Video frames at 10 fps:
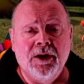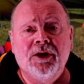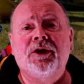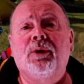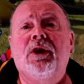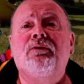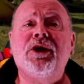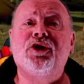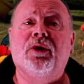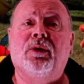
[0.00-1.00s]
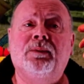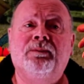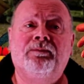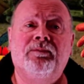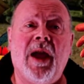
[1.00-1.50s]
So the original
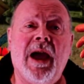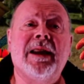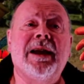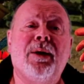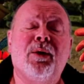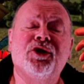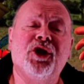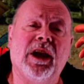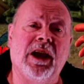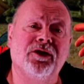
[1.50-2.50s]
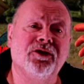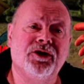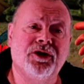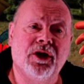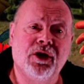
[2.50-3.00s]
had our
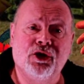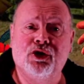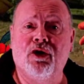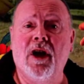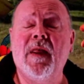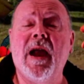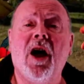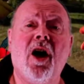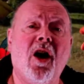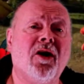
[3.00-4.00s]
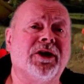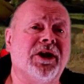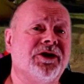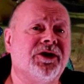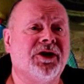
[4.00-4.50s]
chickens trying their
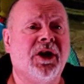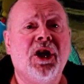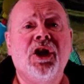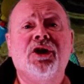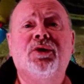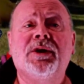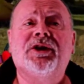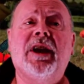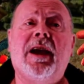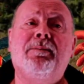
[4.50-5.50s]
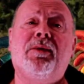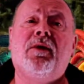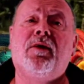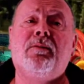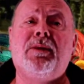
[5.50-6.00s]
hardest to escape
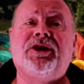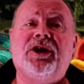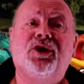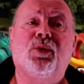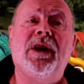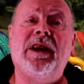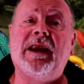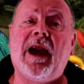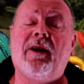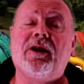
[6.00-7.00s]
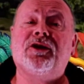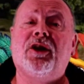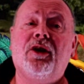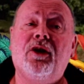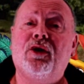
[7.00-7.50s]
the Mrs. Tweedy
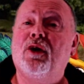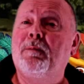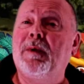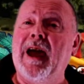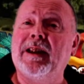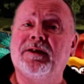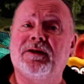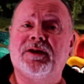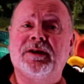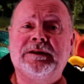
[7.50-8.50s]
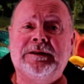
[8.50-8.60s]
character and her plans.